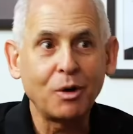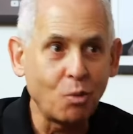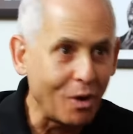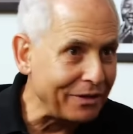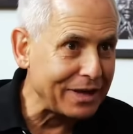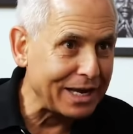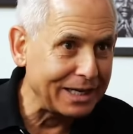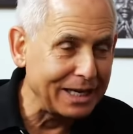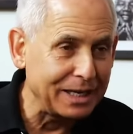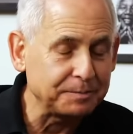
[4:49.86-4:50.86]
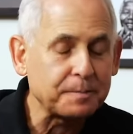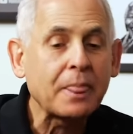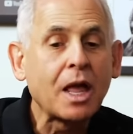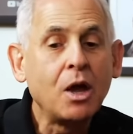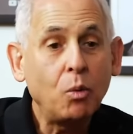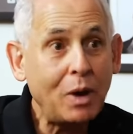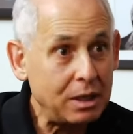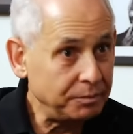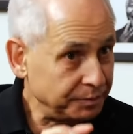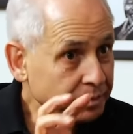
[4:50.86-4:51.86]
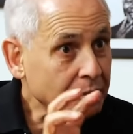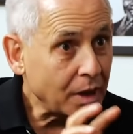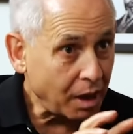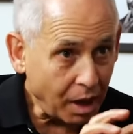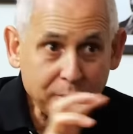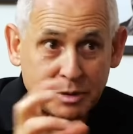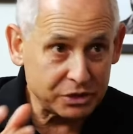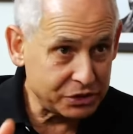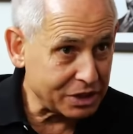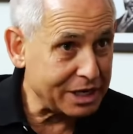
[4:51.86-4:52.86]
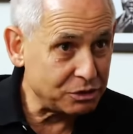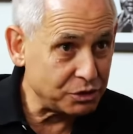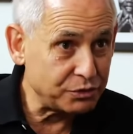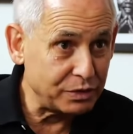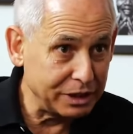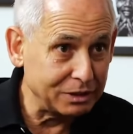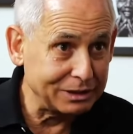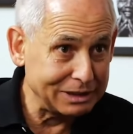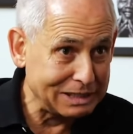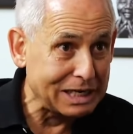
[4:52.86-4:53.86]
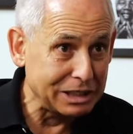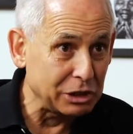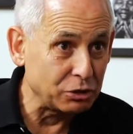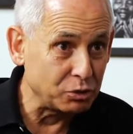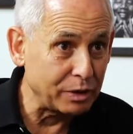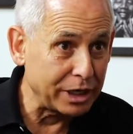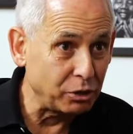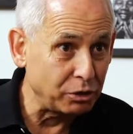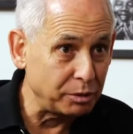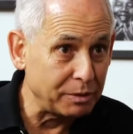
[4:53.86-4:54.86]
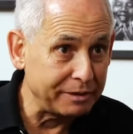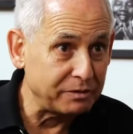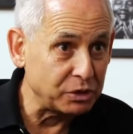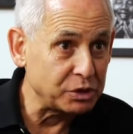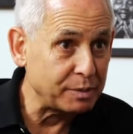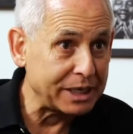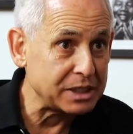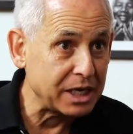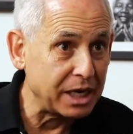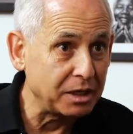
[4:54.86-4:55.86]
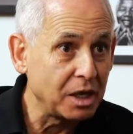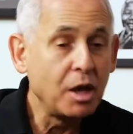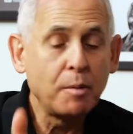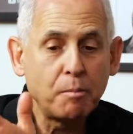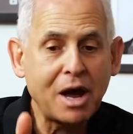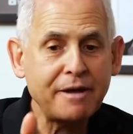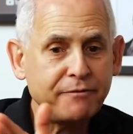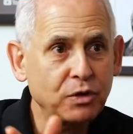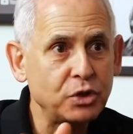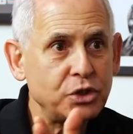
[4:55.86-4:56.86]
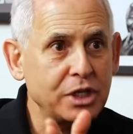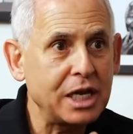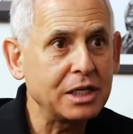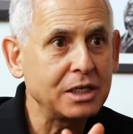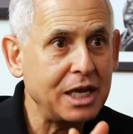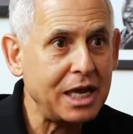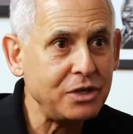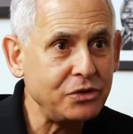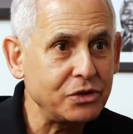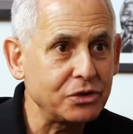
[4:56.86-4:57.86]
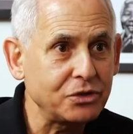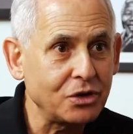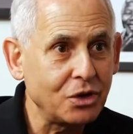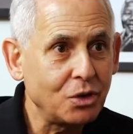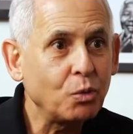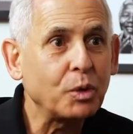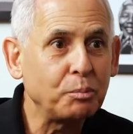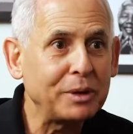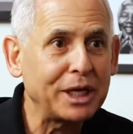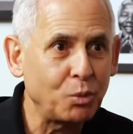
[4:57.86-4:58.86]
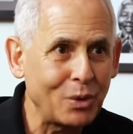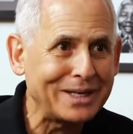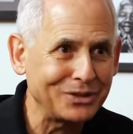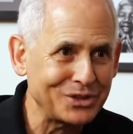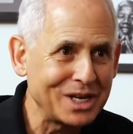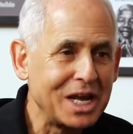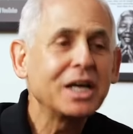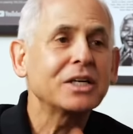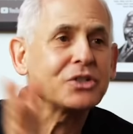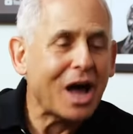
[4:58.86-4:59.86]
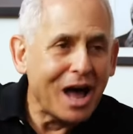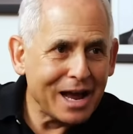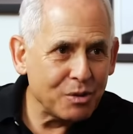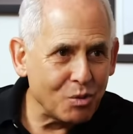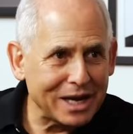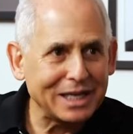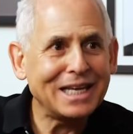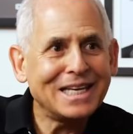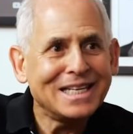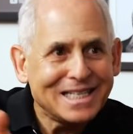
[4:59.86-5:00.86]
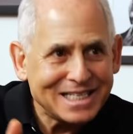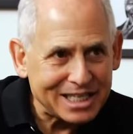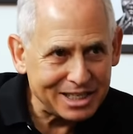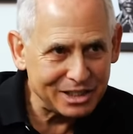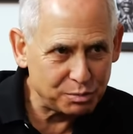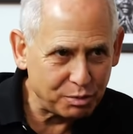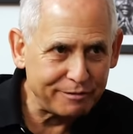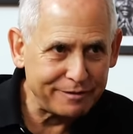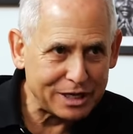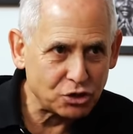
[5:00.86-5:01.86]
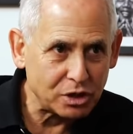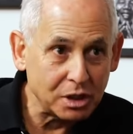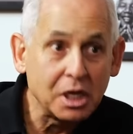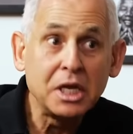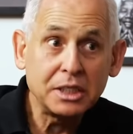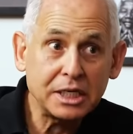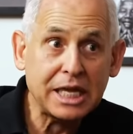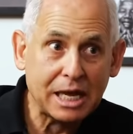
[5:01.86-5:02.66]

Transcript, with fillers: I want that again. Well, I'd been a psychiatrist for nearly 10 years when I ordered my first SPECT scan. My first 10 cases were big wins because I went into this profession to